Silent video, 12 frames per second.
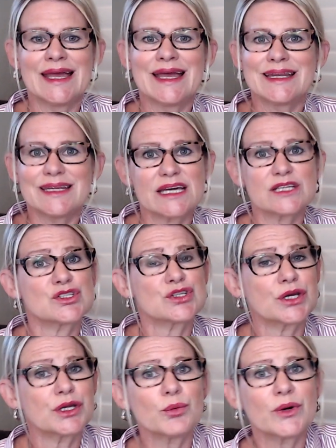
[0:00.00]
Next, you're going
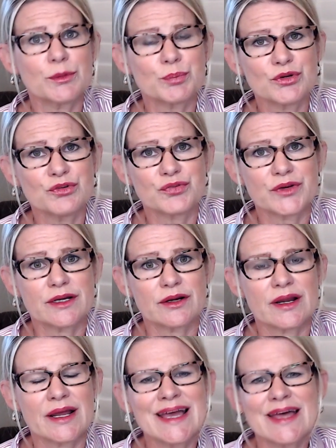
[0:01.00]
to want a proofreader.
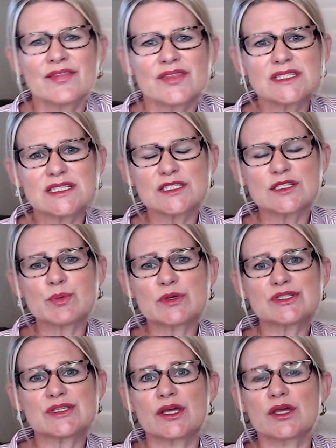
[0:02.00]
This is the
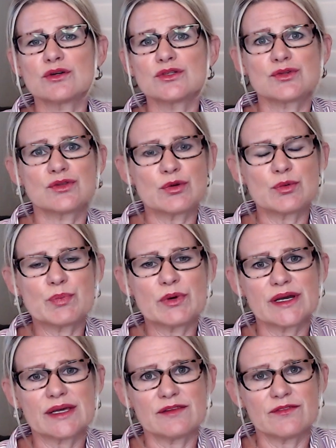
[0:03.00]
person that goes through the book
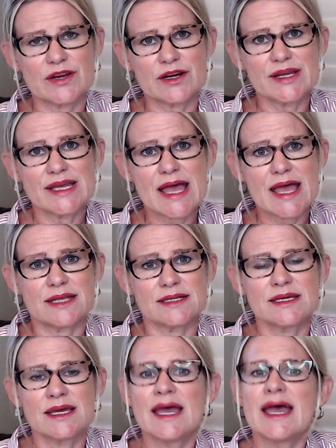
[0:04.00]
at the very end.
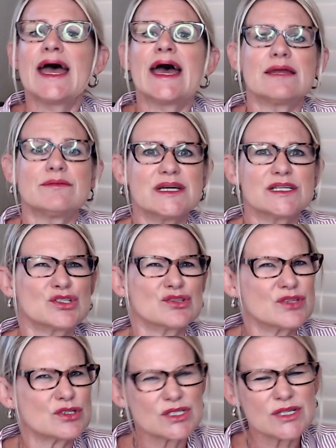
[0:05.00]
And make sure
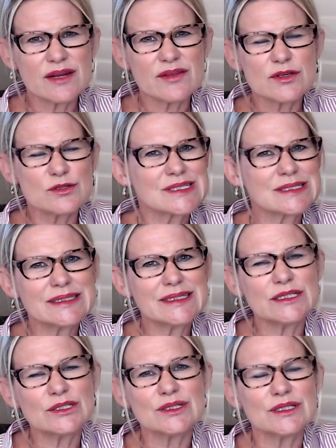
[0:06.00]
there's none of those
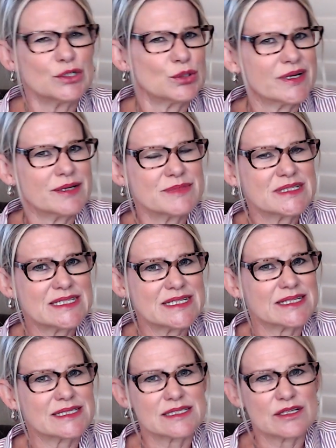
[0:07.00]
little annoying
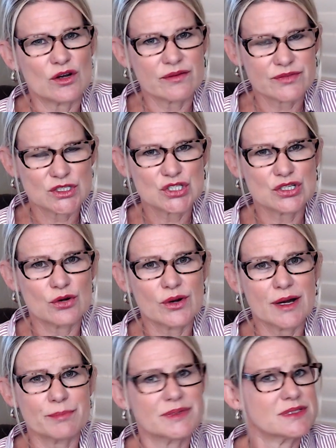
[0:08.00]
mistakes that often show up
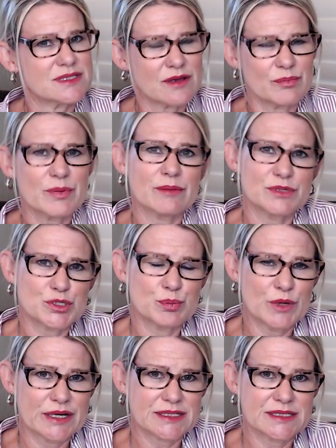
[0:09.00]
in self-published
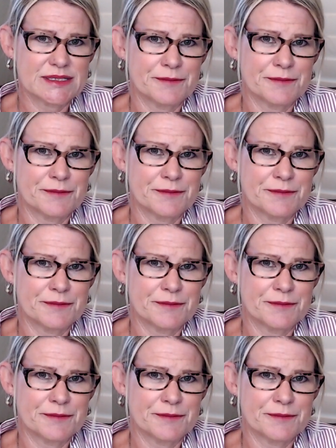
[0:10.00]
books.